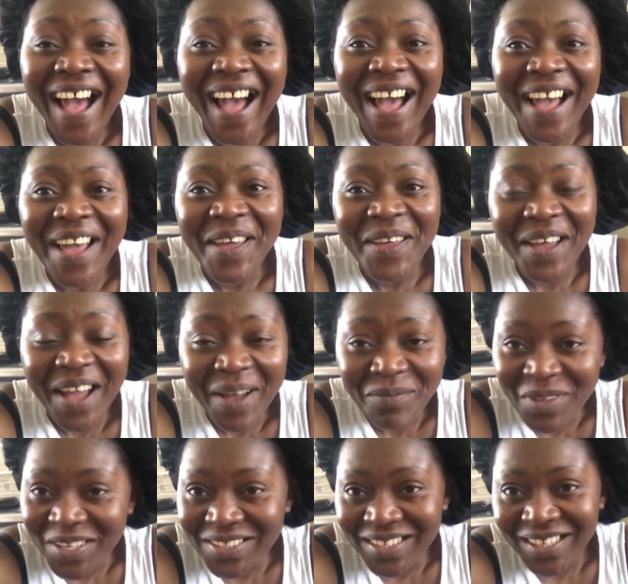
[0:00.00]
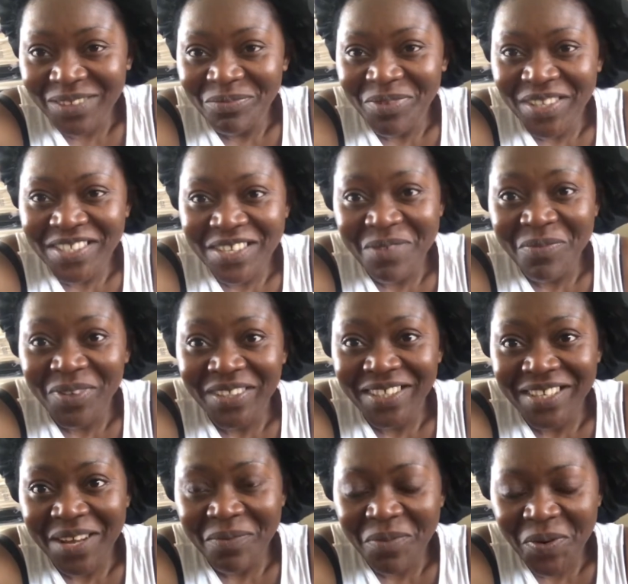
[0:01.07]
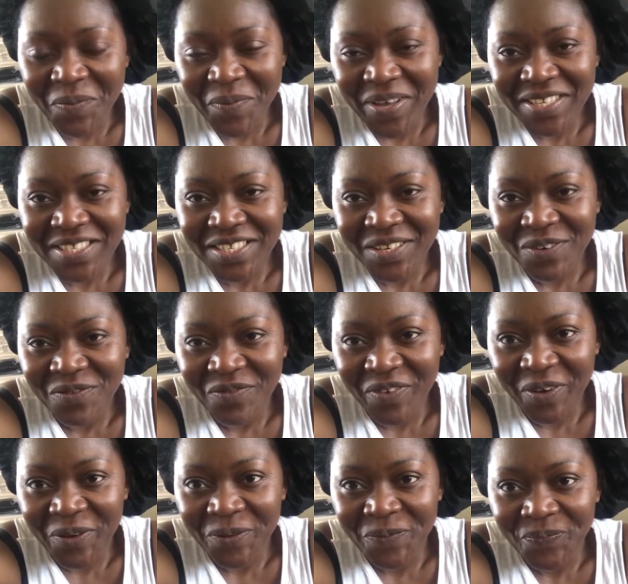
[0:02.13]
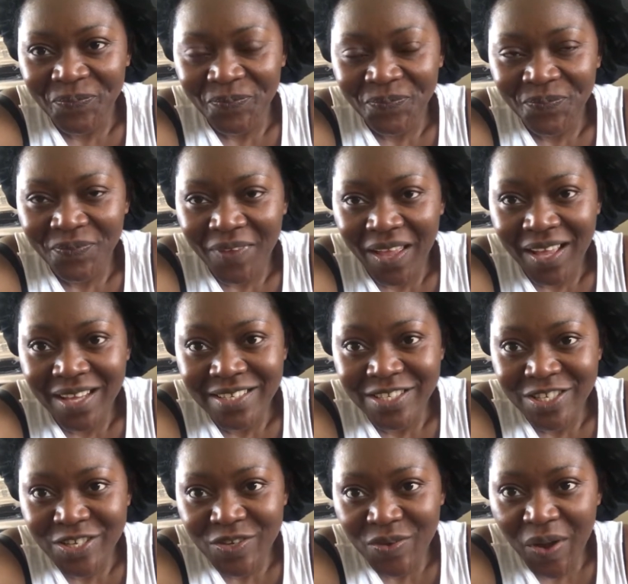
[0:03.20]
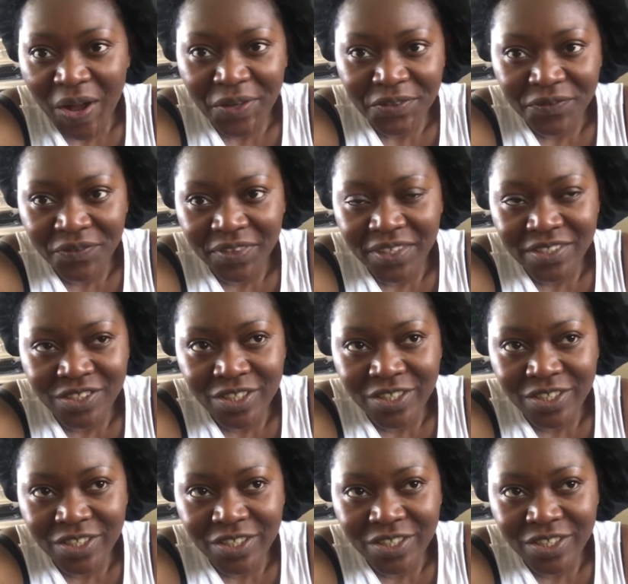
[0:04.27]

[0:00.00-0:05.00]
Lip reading: I'm not celebrating, but then I bought myself a new outfit,